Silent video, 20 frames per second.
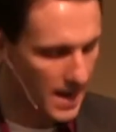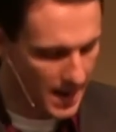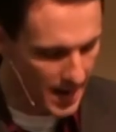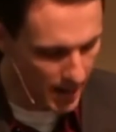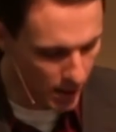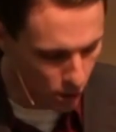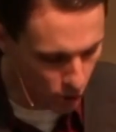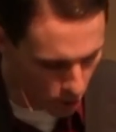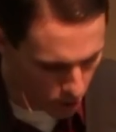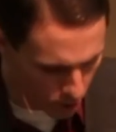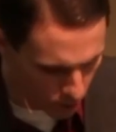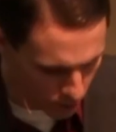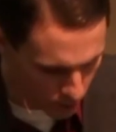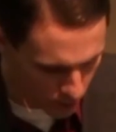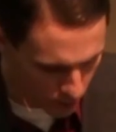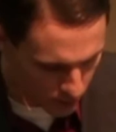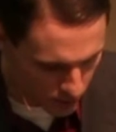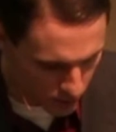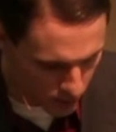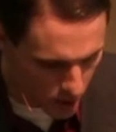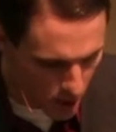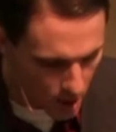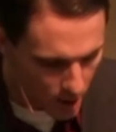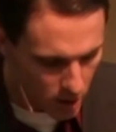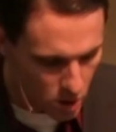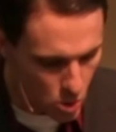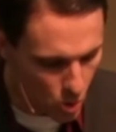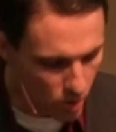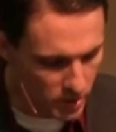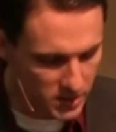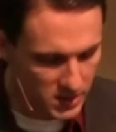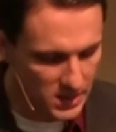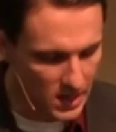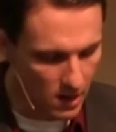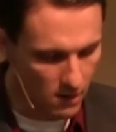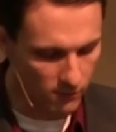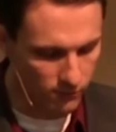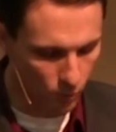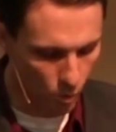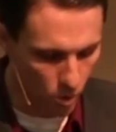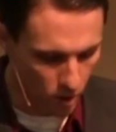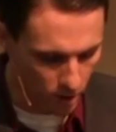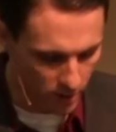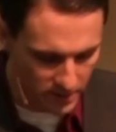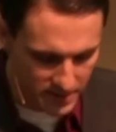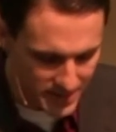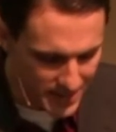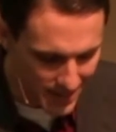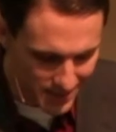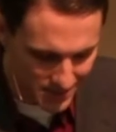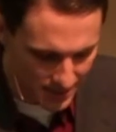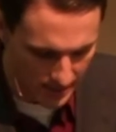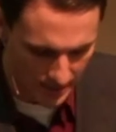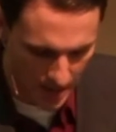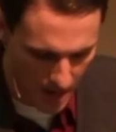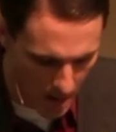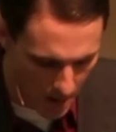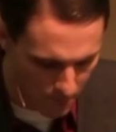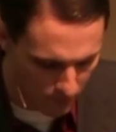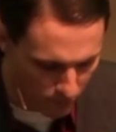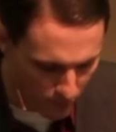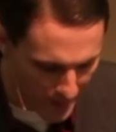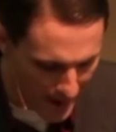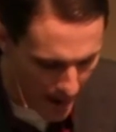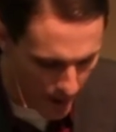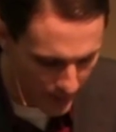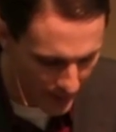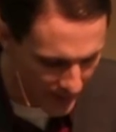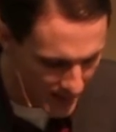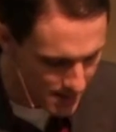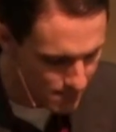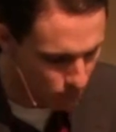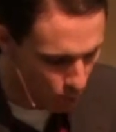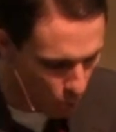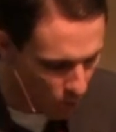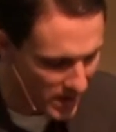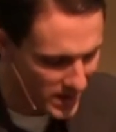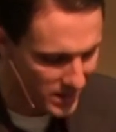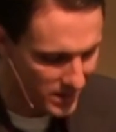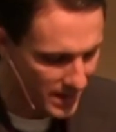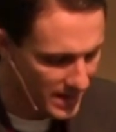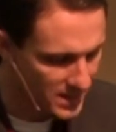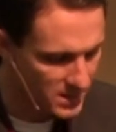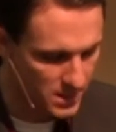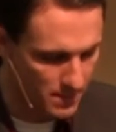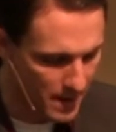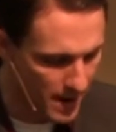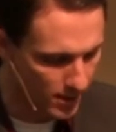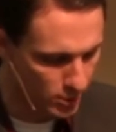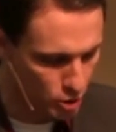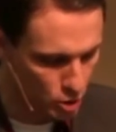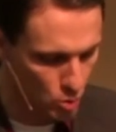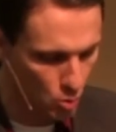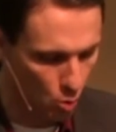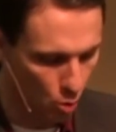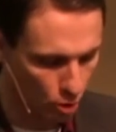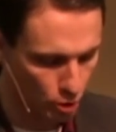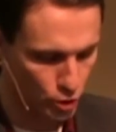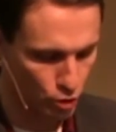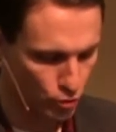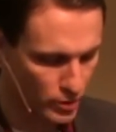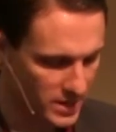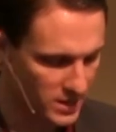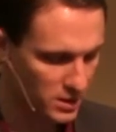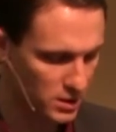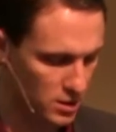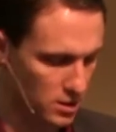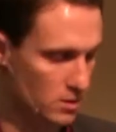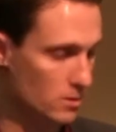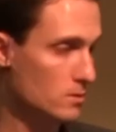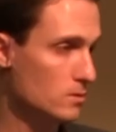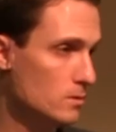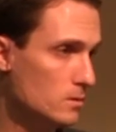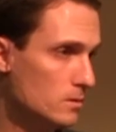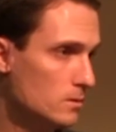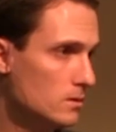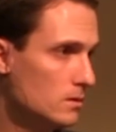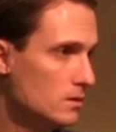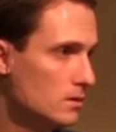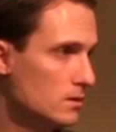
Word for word: Okay, and girls, your self worth doesn't come from how any boy thinks about you or treats you.